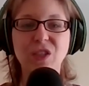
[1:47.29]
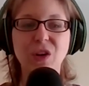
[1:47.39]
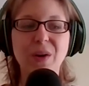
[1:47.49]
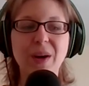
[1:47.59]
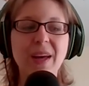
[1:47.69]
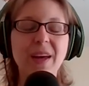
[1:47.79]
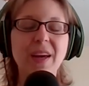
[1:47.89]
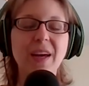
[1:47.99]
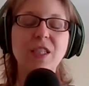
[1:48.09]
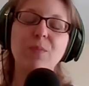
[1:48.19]
So
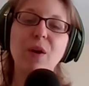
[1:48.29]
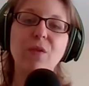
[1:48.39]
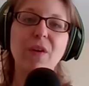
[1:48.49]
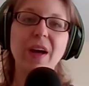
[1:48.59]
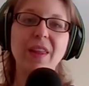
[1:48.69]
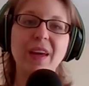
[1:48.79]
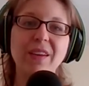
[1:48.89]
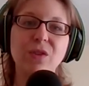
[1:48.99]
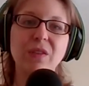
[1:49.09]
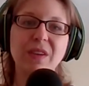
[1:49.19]
it's a profile that
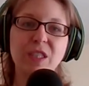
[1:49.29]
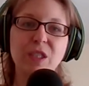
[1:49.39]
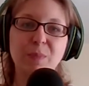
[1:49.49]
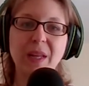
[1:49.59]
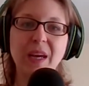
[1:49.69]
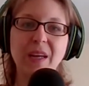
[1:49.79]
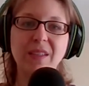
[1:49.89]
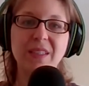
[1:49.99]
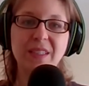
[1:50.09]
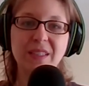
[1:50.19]
sort of
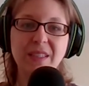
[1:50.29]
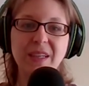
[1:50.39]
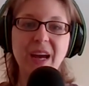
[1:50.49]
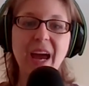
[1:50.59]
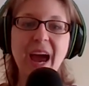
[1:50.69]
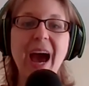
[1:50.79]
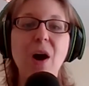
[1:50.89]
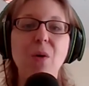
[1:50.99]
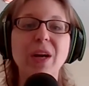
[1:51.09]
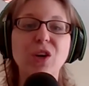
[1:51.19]
explains
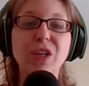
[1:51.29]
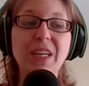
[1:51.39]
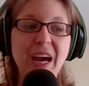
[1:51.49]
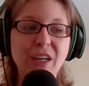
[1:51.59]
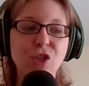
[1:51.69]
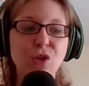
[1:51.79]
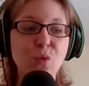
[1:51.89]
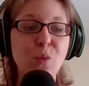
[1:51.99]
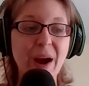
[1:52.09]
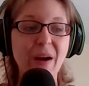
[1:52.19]
how I could get to
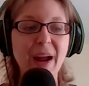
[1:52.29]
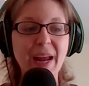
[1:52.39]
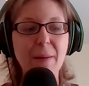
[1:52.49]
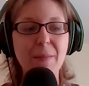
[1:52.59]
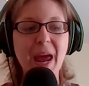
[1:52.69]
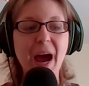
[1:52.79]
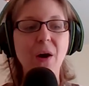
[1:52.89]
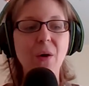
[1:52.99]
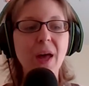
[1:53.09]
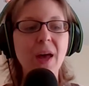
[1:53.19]
where I am
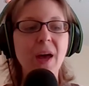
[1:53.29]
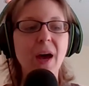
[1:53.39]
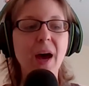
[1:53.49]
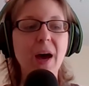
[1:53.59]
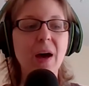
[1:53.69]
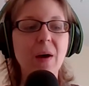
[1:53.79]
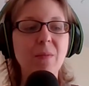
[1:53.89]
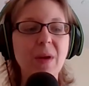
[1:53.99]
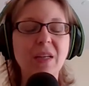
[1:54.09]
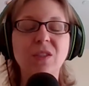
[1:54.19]
now.
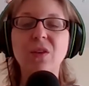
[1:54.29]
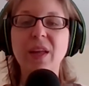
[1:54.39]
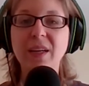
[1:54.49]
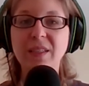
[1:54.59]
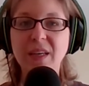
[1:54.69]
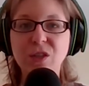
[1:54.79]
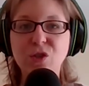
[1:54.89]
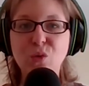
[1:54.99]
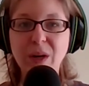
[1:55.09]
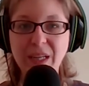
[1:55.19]
And so, like I said, in
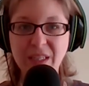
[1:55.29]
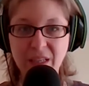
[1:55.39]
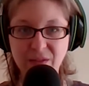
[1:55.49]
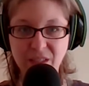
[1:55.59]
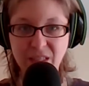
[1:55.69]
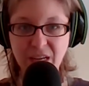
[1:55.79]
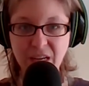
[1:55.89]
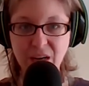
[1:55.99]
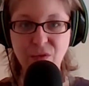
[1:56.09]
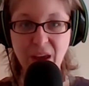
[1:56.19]

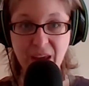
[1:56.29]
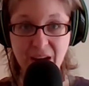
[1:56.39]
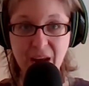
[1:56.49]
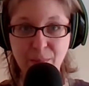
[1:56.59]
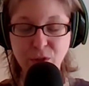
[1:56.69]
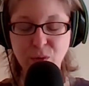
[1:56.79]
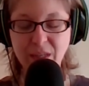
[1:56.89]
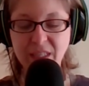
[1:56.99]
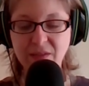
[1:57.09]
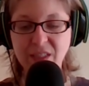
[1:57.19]
April
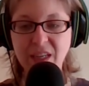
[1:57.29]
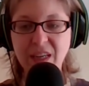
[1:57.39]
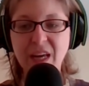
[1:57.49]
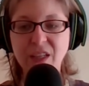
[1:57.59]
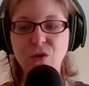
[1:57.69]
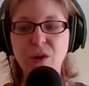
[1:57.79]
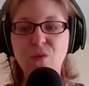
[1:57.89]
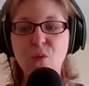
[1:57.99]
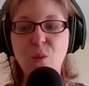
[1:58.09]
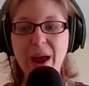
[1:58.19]
2017, that's sort
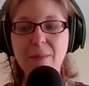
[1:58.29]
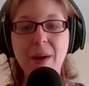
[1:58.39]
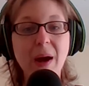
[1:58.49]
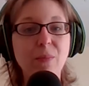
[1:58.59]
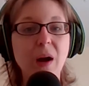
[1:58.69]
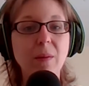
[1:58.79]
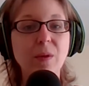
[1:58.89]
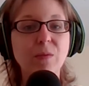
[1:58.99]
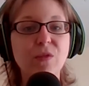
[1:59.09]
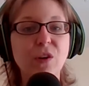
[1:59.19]
of when my
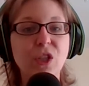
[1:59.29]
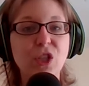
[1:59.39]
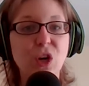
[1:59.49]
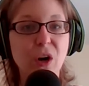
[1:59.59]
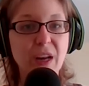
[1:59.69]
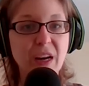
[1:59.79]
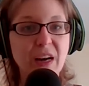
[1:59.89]
problems first started.